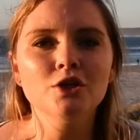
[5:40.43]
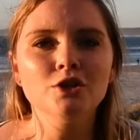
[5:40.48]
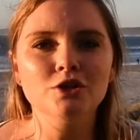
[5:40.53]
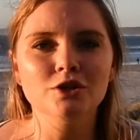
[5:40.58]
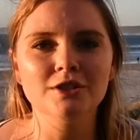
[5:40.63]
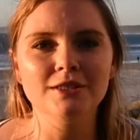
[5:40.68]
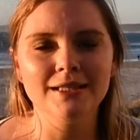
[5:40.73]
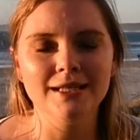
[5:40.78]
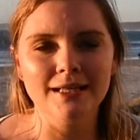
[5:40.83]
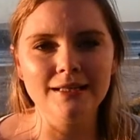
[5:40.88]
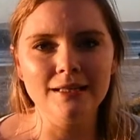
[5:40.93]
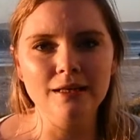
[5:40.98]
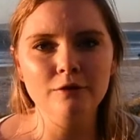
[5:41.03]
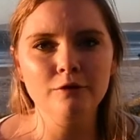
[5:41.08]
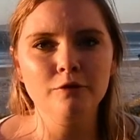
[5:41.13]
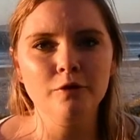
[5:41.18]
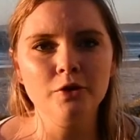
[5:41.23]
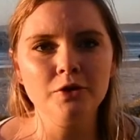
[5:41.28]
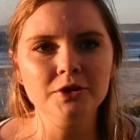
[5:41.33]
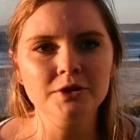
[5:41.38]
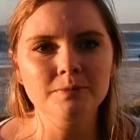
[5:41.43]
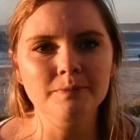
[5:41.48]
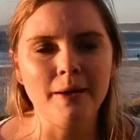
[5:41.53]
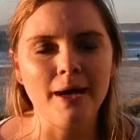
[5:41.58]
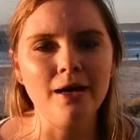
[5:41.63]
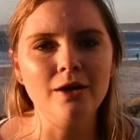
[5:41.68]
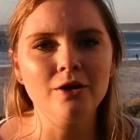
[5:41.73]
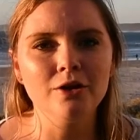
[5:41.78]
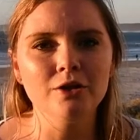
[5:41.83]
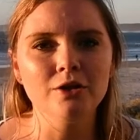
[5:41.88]
So to get that focus
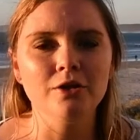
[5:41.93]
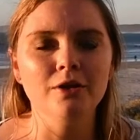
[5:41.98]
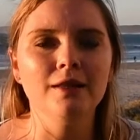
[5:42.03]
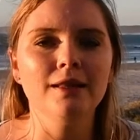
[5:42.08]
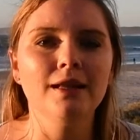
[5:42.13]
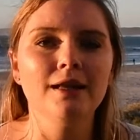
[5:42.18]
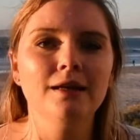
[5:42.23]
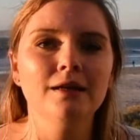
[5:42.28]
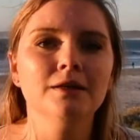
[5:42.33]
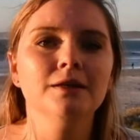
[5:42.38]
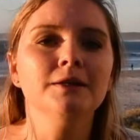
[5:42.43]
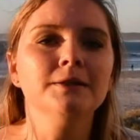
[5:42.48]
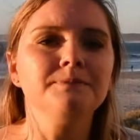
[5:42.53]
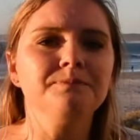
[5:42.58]
back on you, and then